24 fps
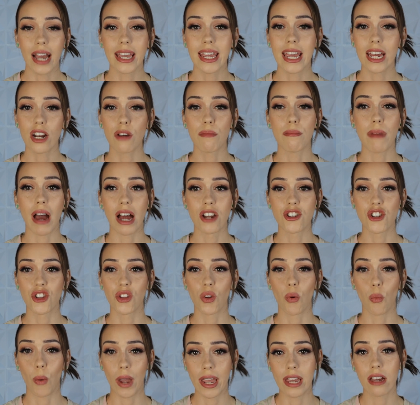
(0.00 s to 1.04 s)
I can't imagine
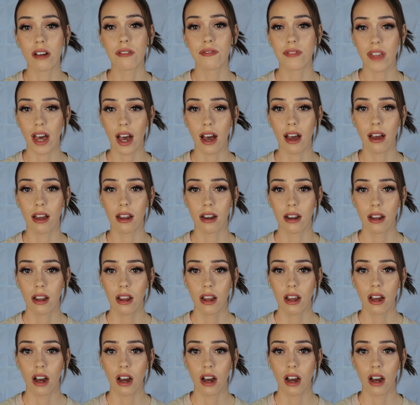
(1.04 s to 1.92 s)
the weight of that,